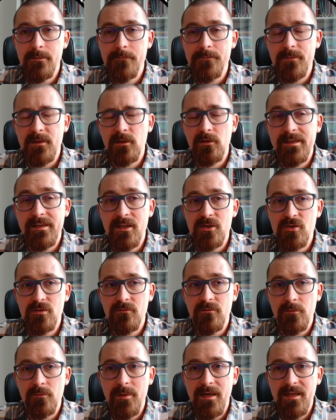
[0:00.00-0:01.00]
location
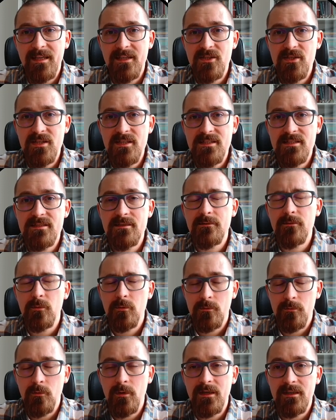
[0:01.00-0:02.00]
for packages
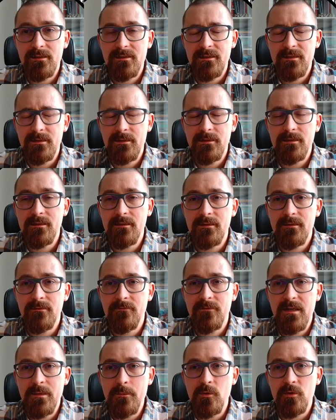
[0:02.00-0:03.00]
where the
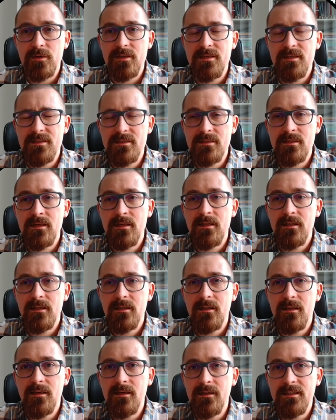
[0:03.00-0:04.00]
framework is
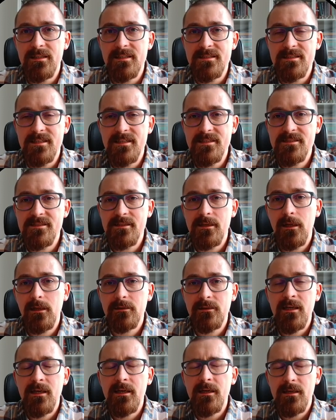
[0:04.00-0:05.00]

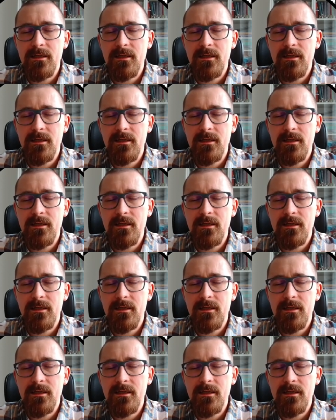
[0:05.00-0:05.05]
installed.